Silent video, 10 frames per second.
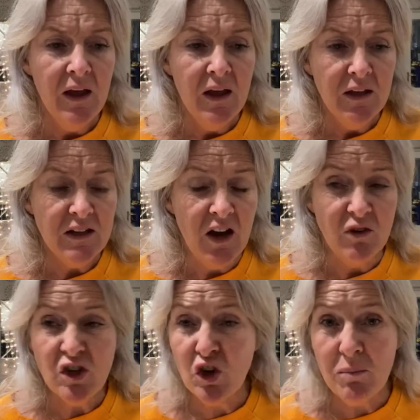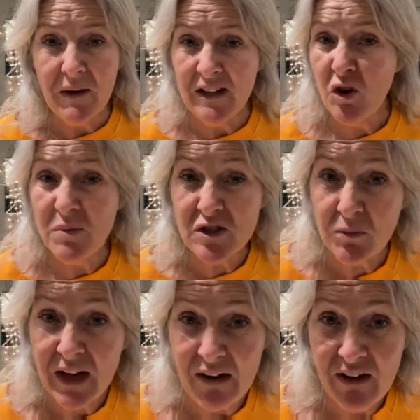you know, it could be
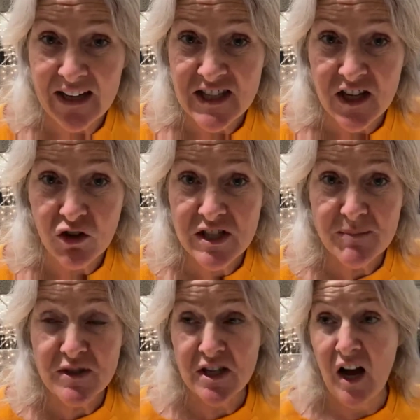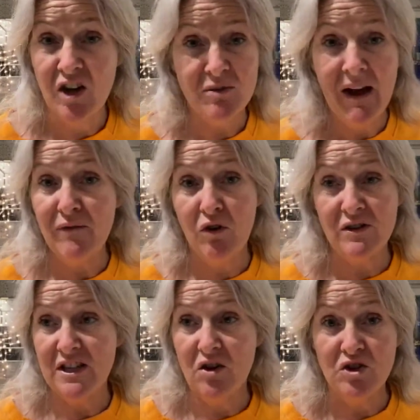something like writing your Christmas cards. You might have
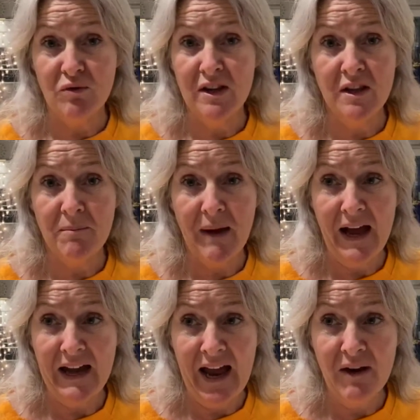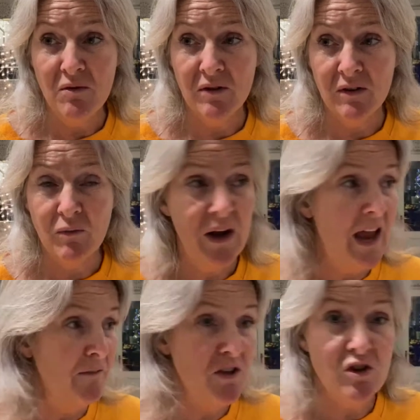already written them by now, and we
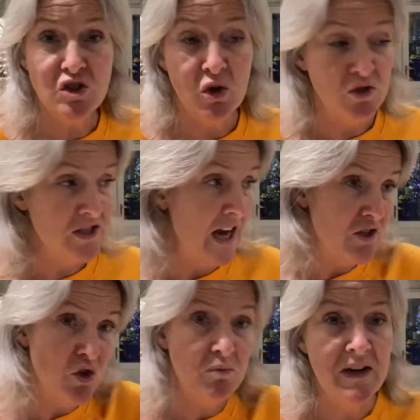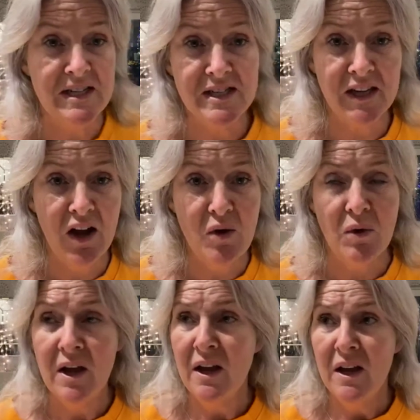have. They usually all stacked up, ready to go,
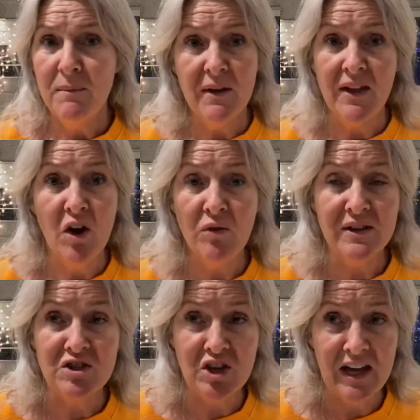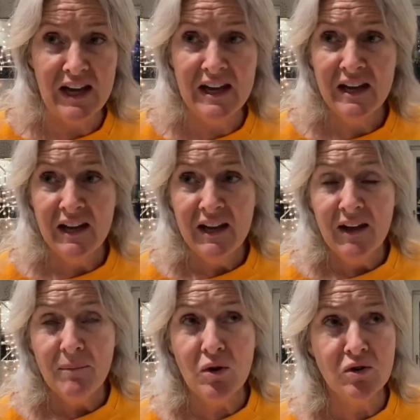but they're not this year.
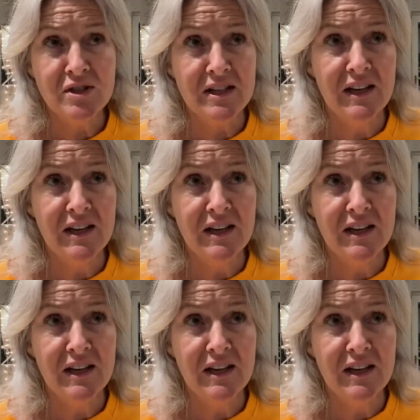But